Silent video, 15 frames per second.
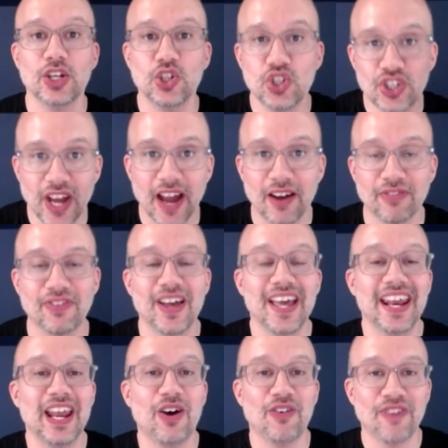Jeff.
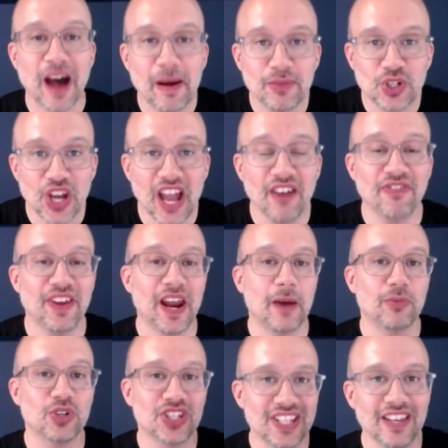Now, if I'm Jeff and
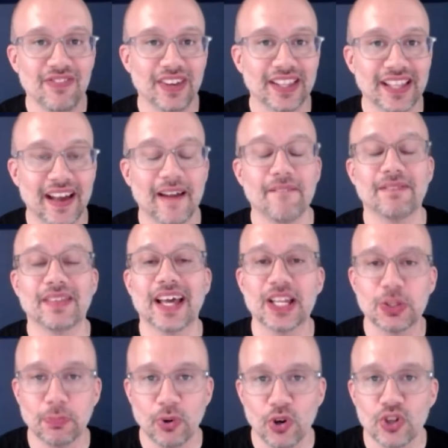I'm receiving that,
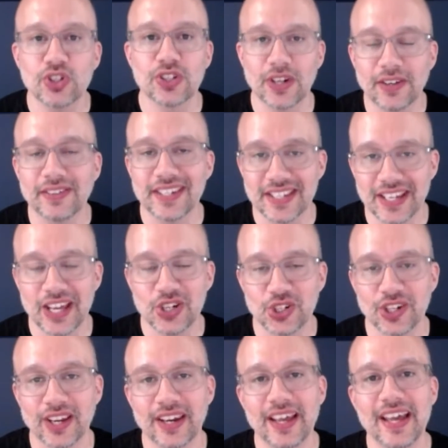that's
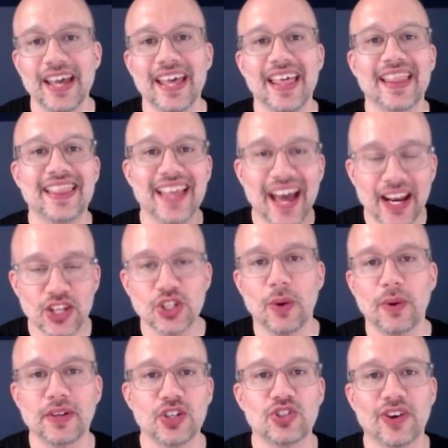personalization. That is
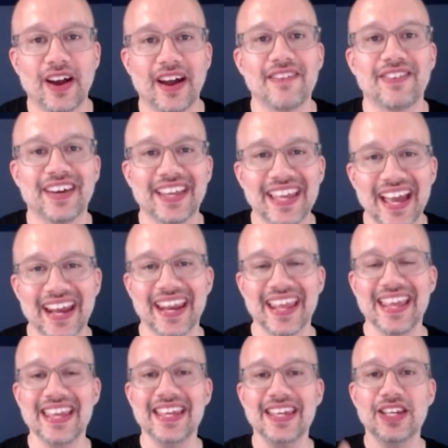going to drive, again,
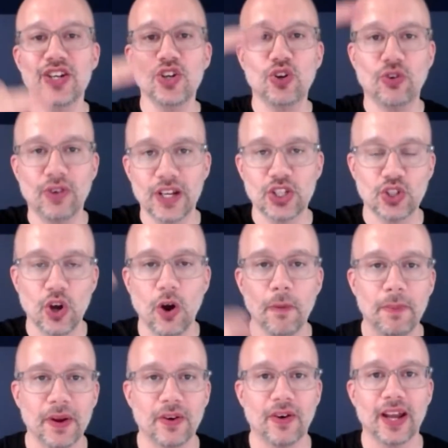increased
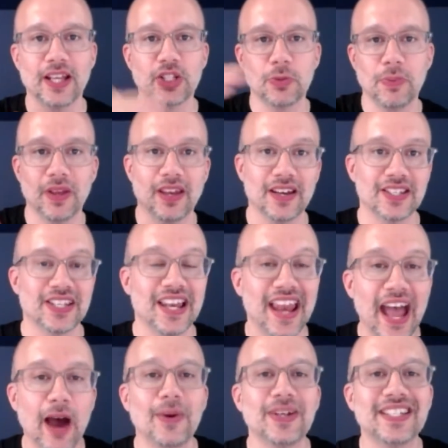open rates because
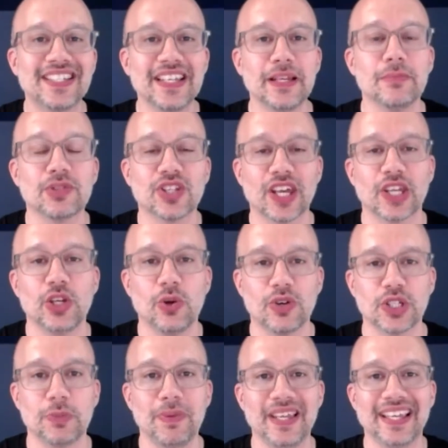now it seems like you're
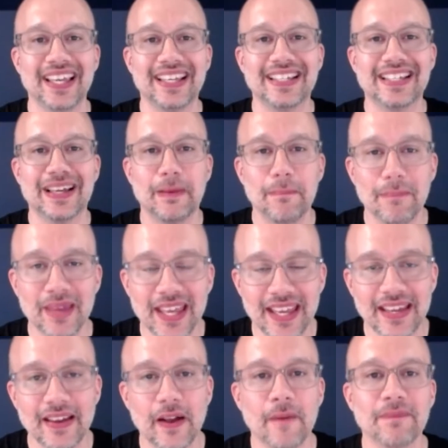speaking to
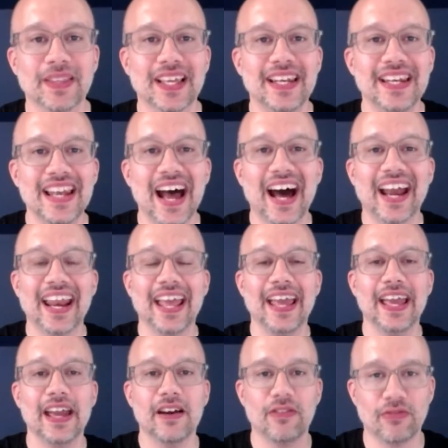me, not
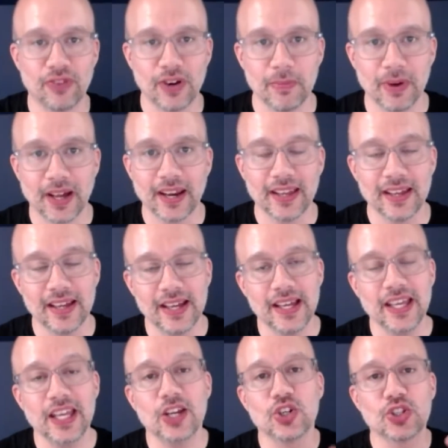everybody.
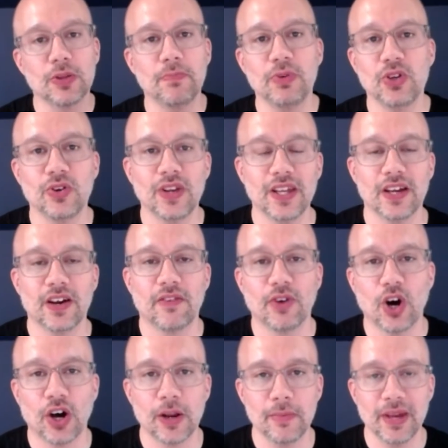Here's the beauty of
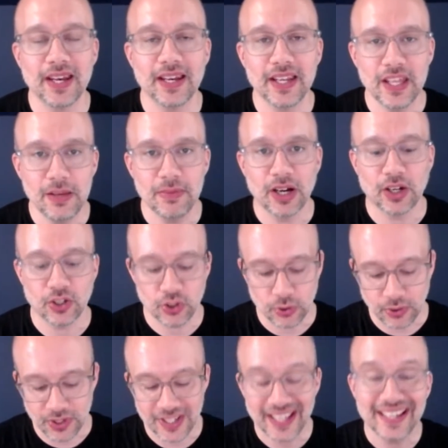automated email
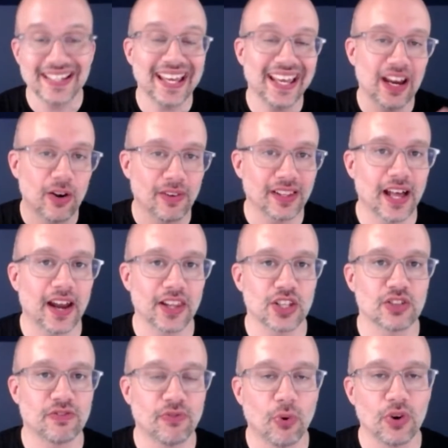tools. They can take care of a lot of
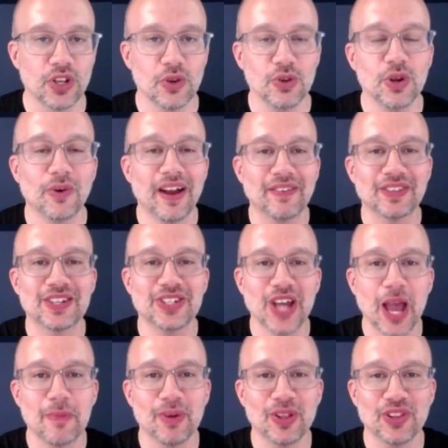this for you. You don't have to
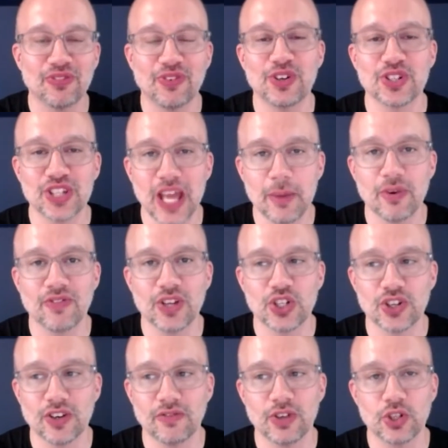type in the first name of each
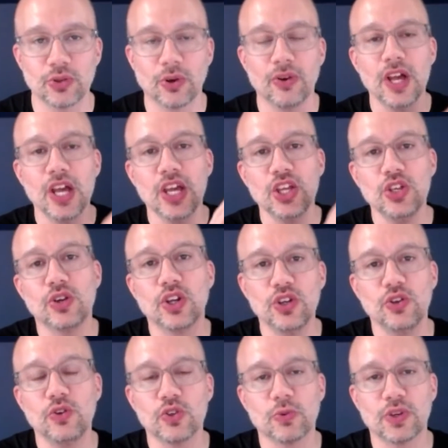individual. You can
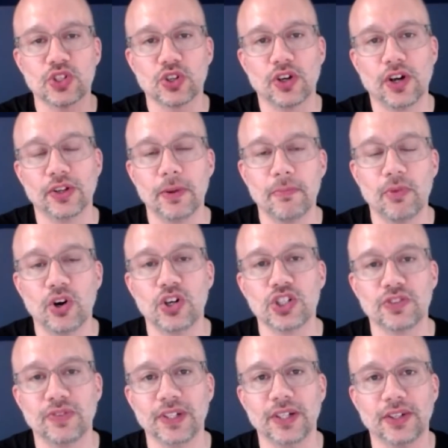use what's called a merge
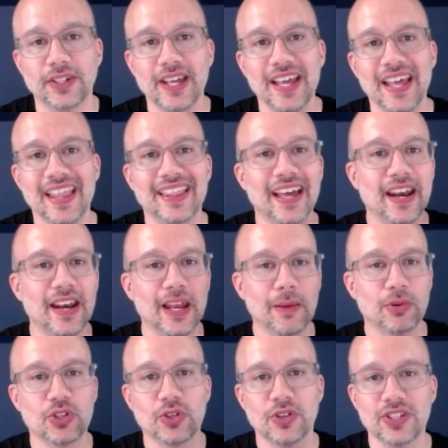field. That
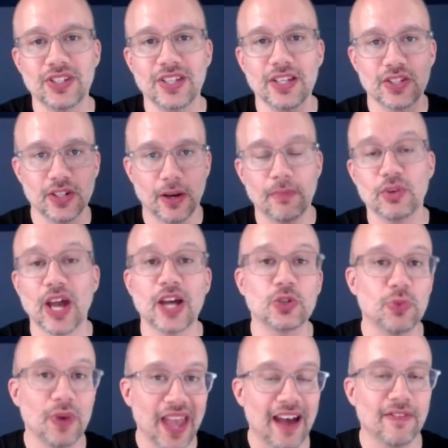enables your system, as
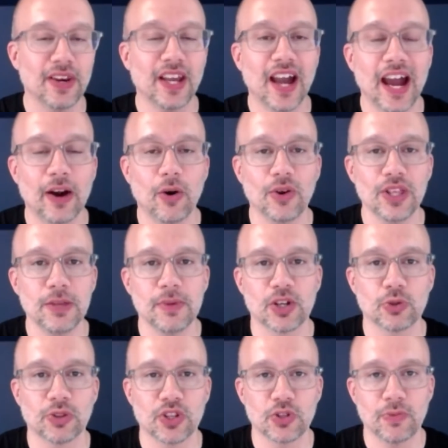we have in Chiro emails
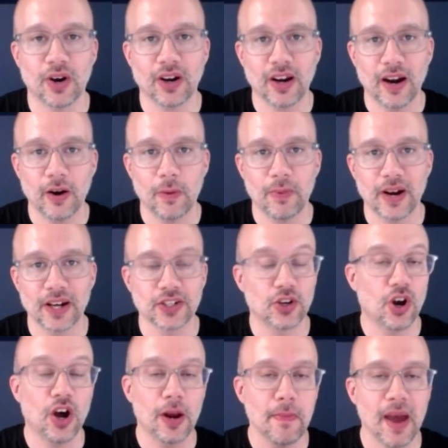with the Smart Chiropractor,
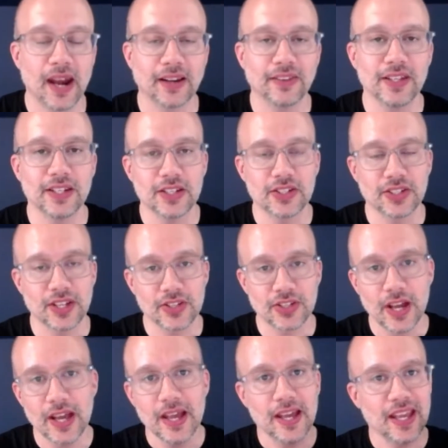automatically does this,
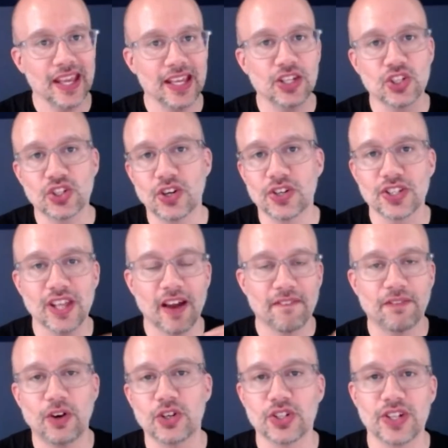inserts that
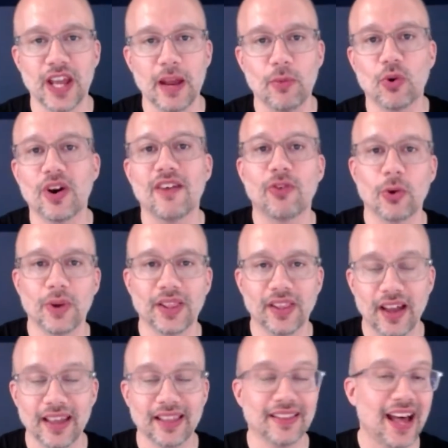first name wherever we'd
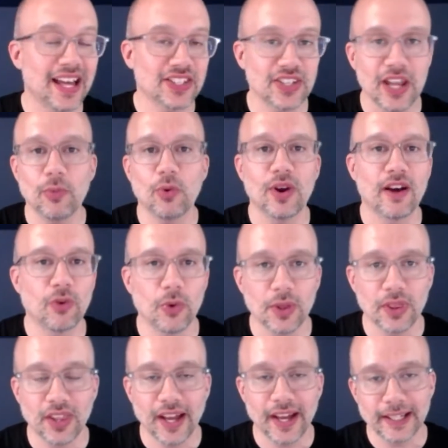like, last name, whatever we'd
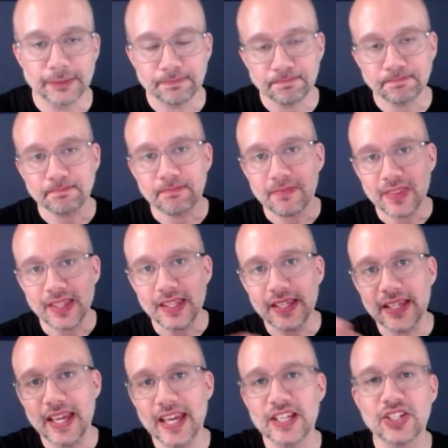like,
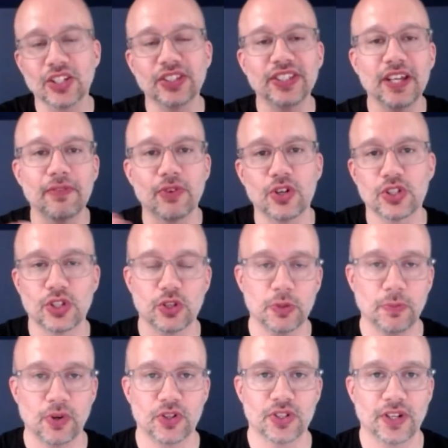and delivers those
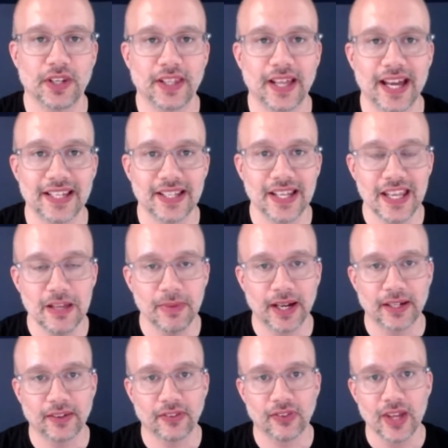personalized
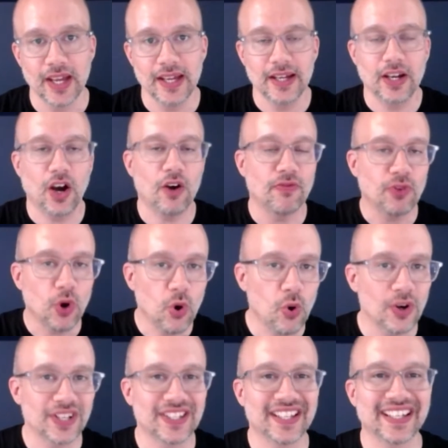emails. Of
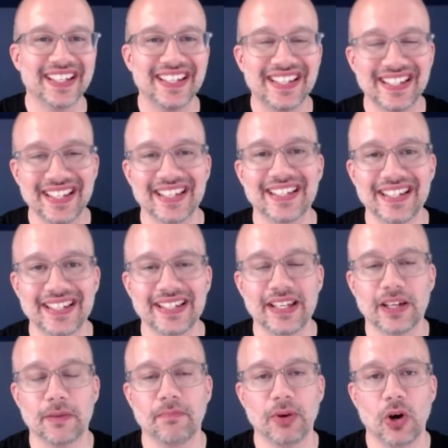course, the consistency
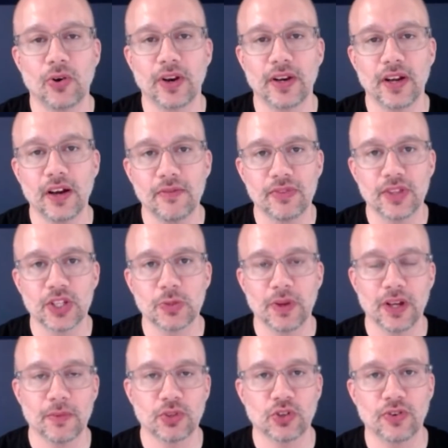component of this
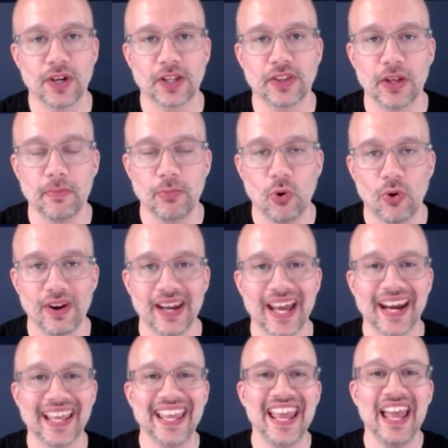becomes critically important at
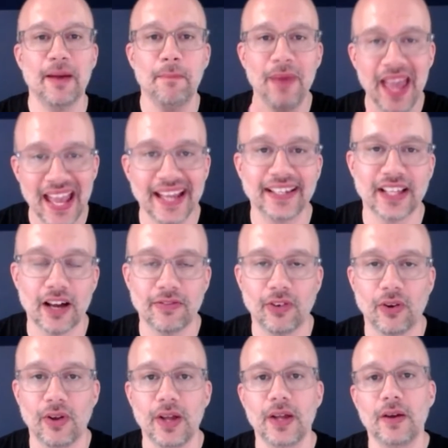a campaign
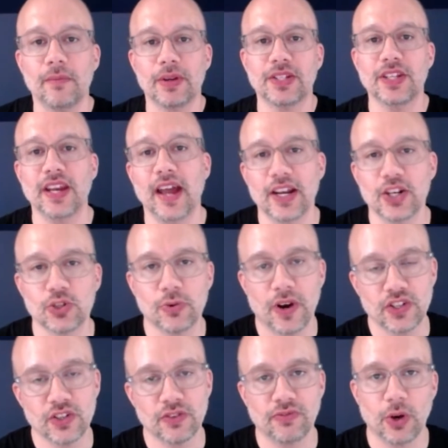level, but today I just
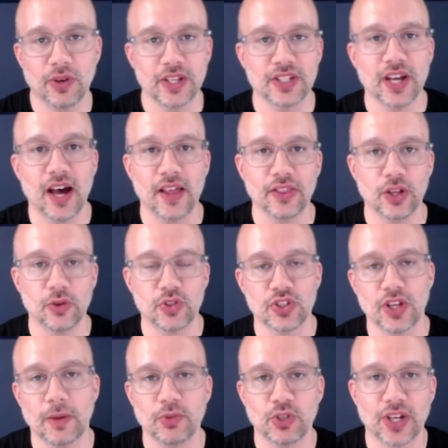wanted to focus on those
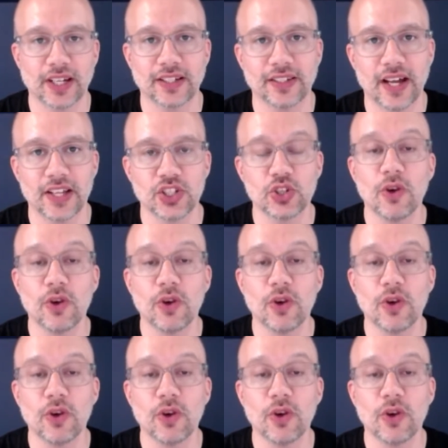subject lines.